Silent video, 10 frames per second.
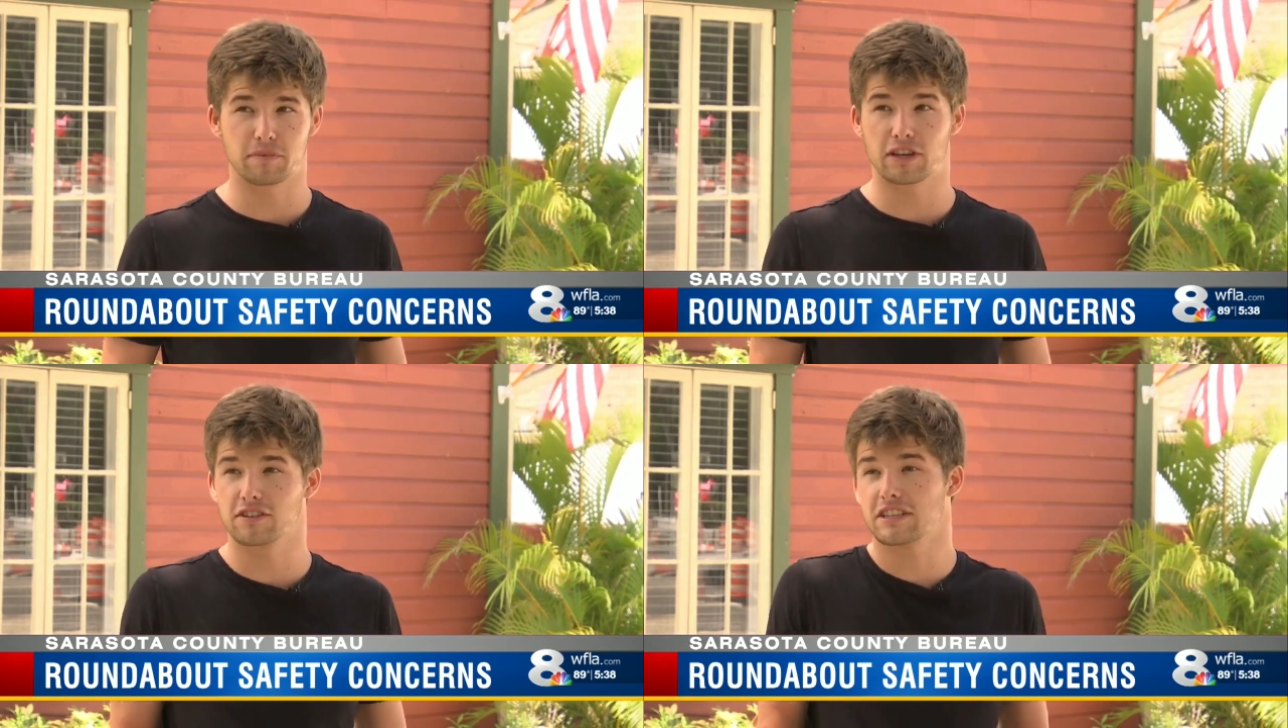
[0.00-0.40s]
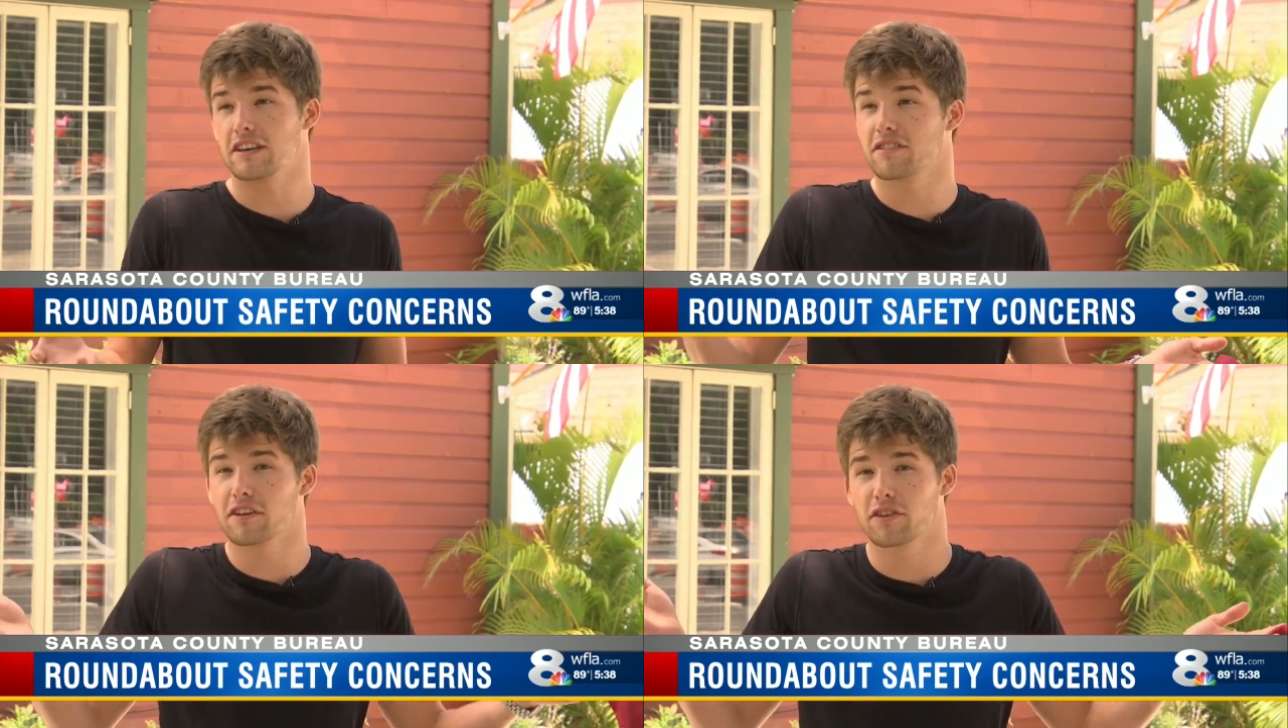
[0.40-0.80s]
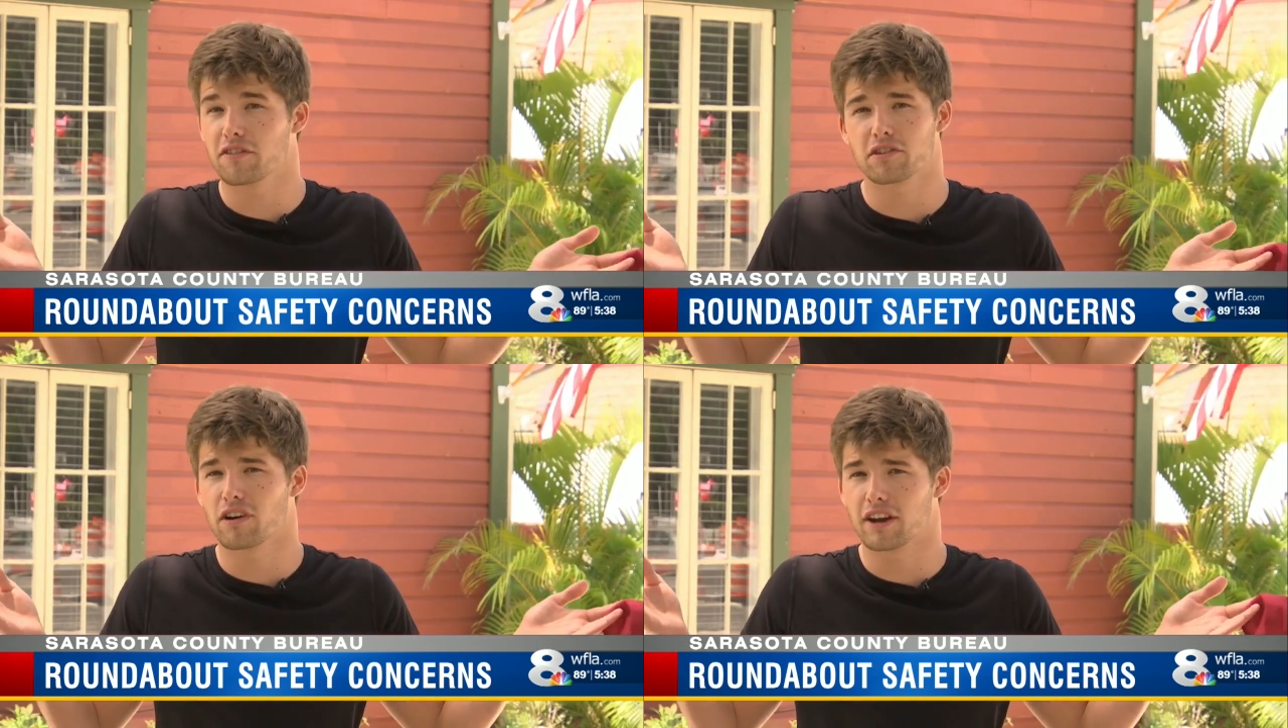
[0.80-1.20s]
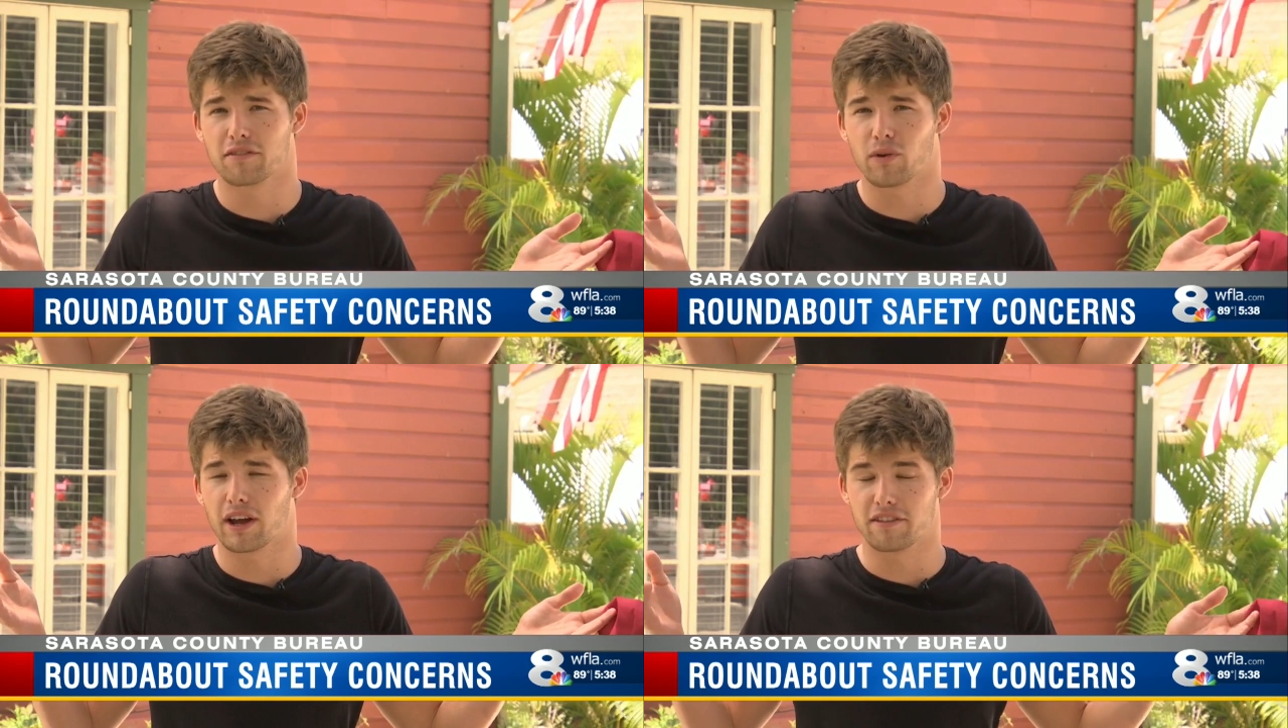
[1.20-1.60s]
Because even if you have the right
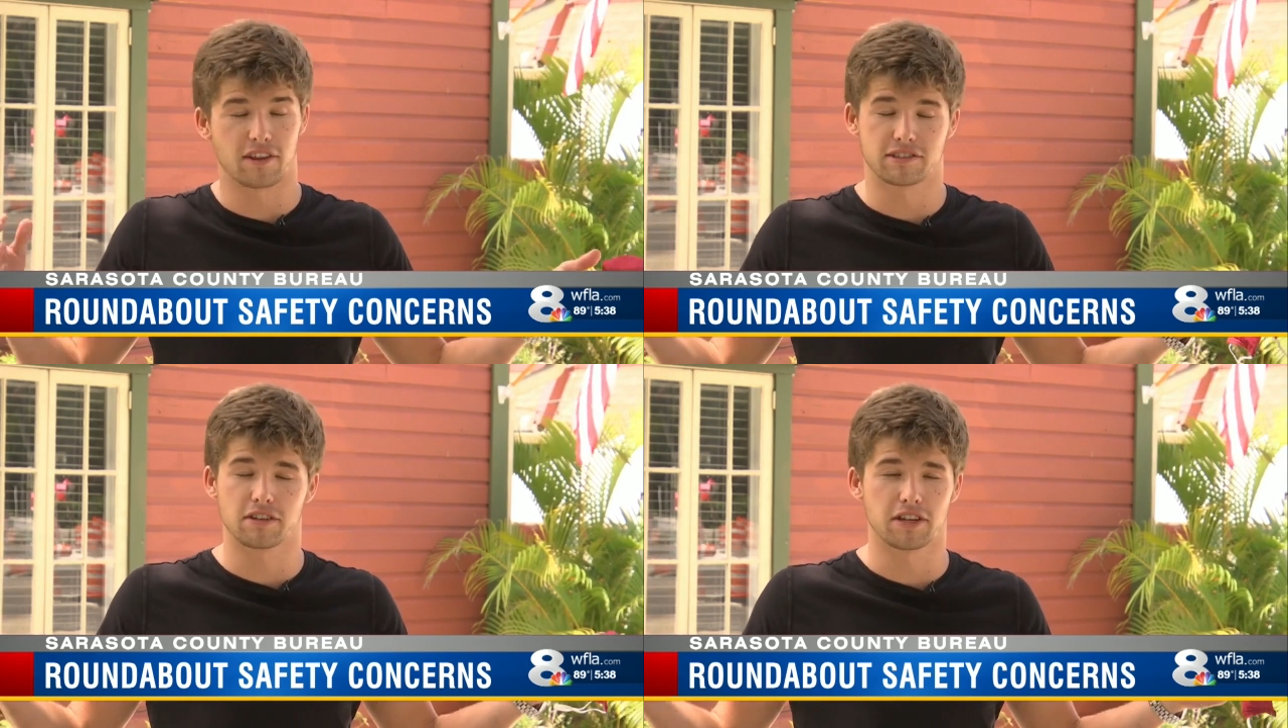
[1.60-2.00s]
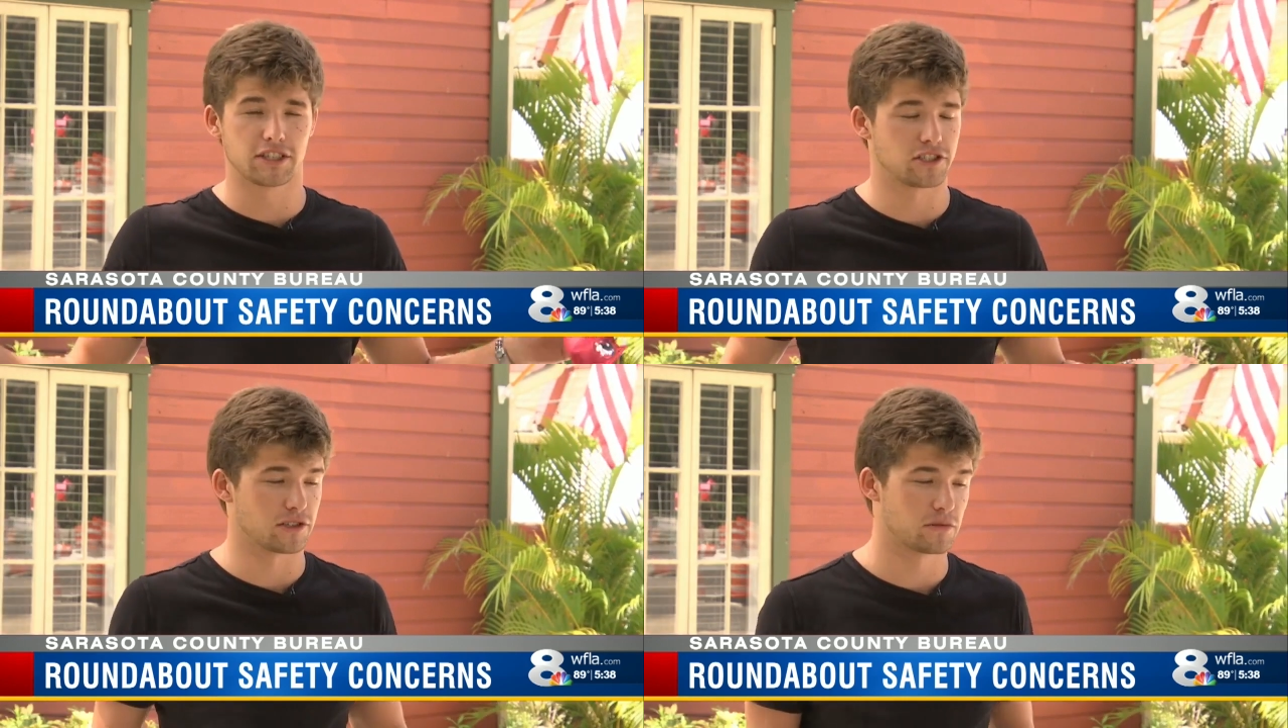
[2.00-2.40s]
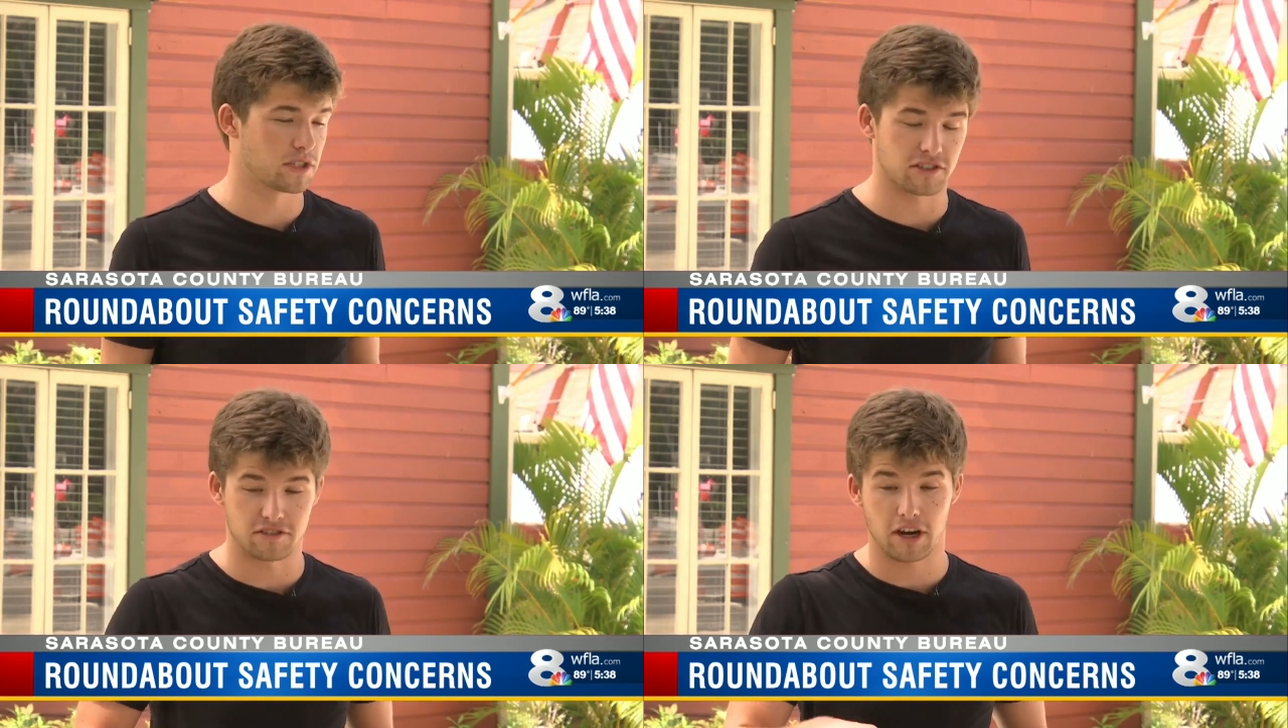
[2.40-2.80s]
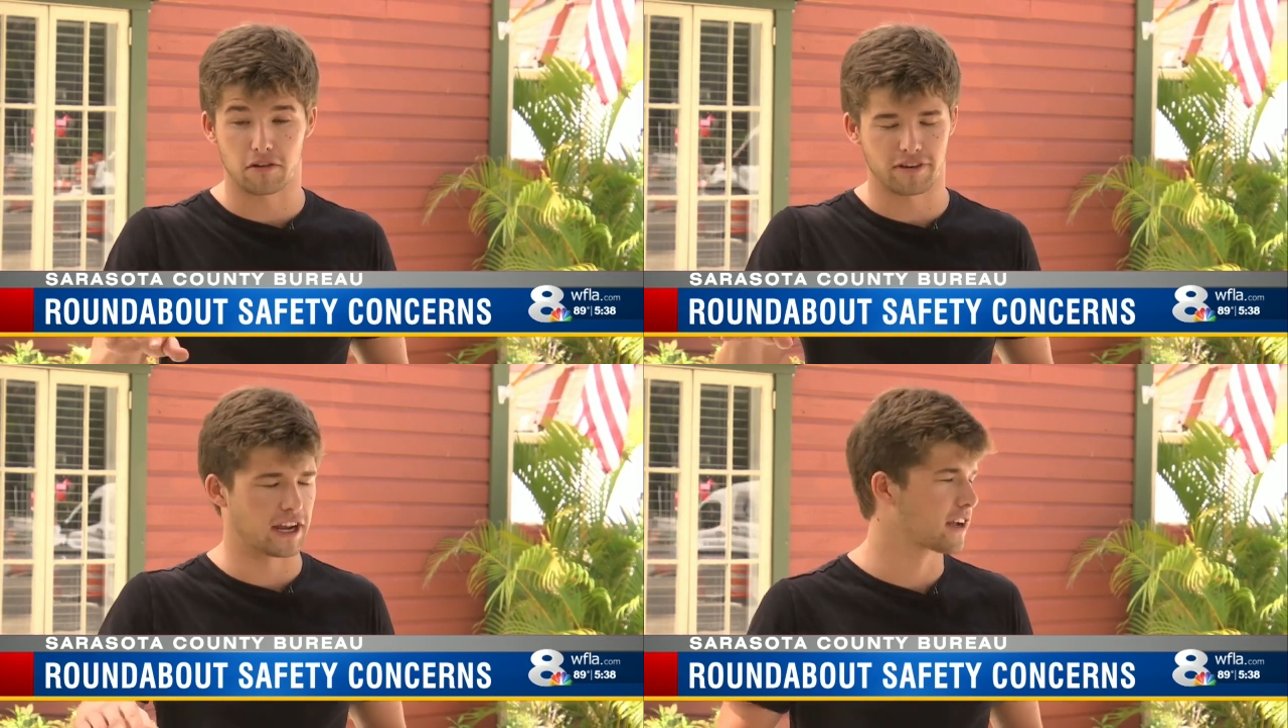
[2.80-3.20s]
of way, they'll still hit you, which is
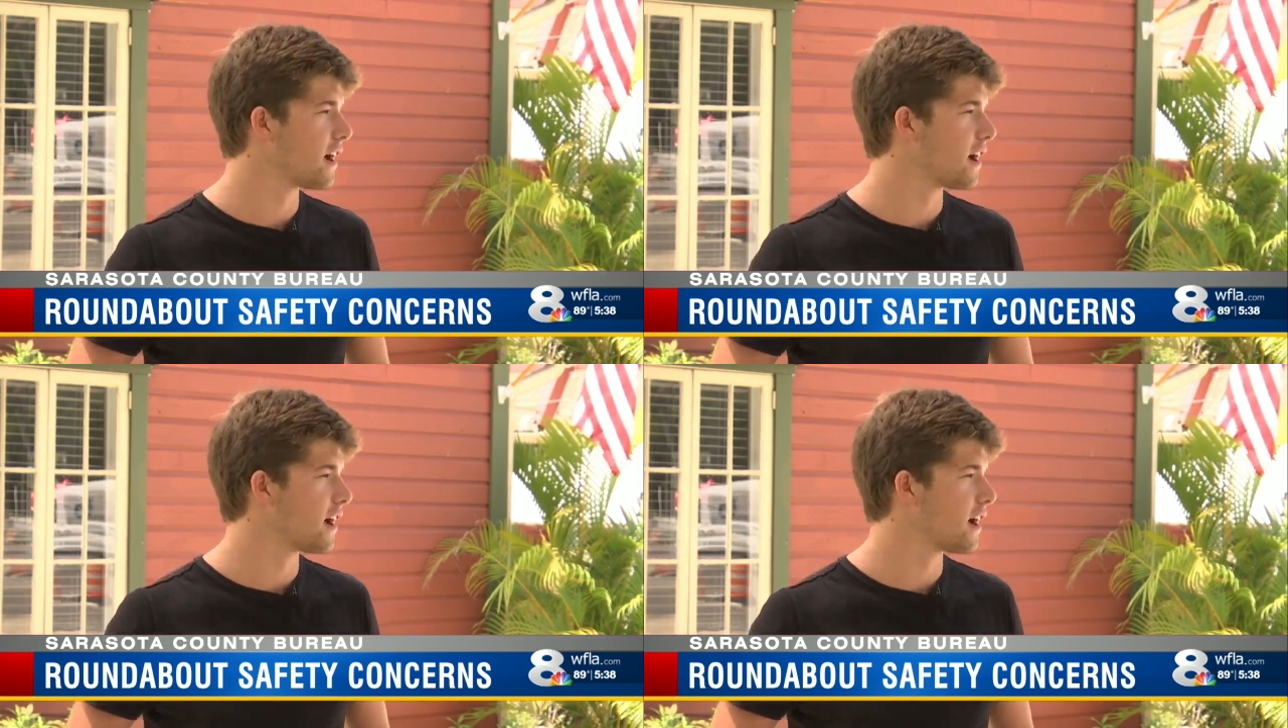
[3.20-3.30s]
terrifying.